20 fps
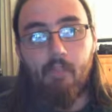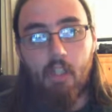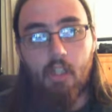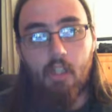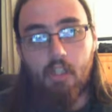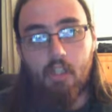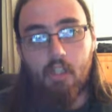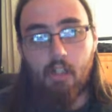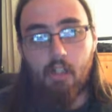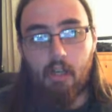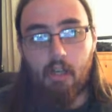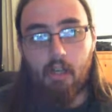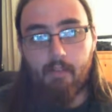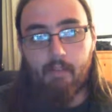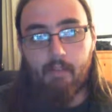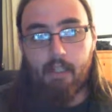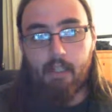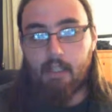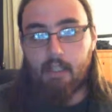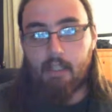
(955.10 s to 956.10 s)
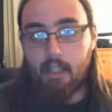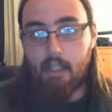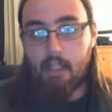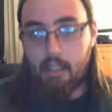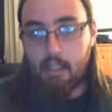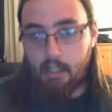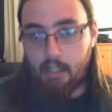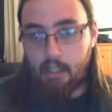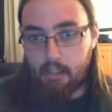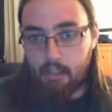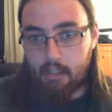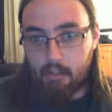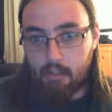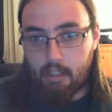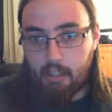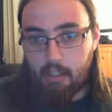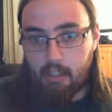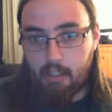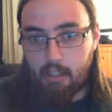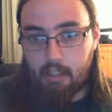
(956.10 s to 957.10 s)
So I mean, uh, so
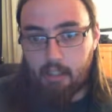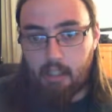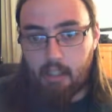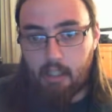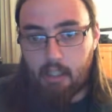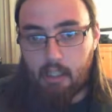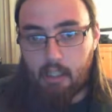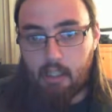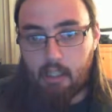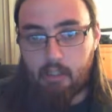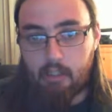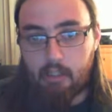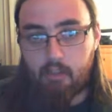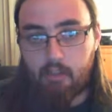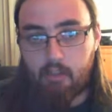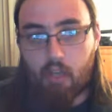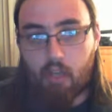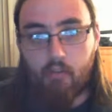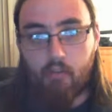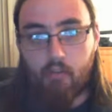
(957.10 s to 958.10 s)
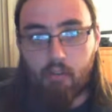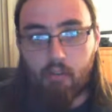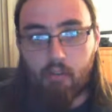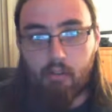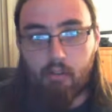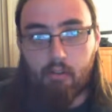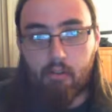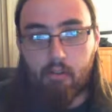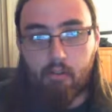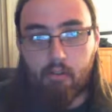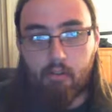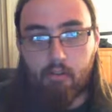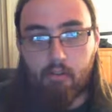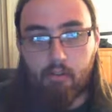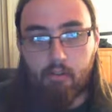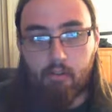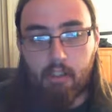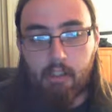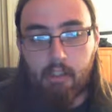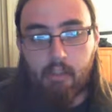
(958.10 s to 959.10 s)
he's a
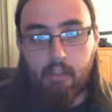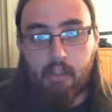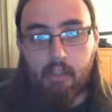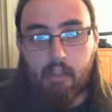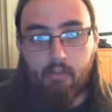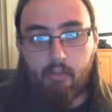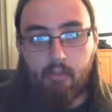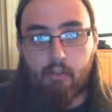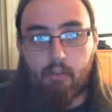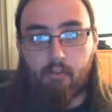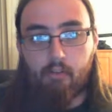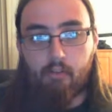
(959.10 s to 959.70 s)
devil. He's a devil.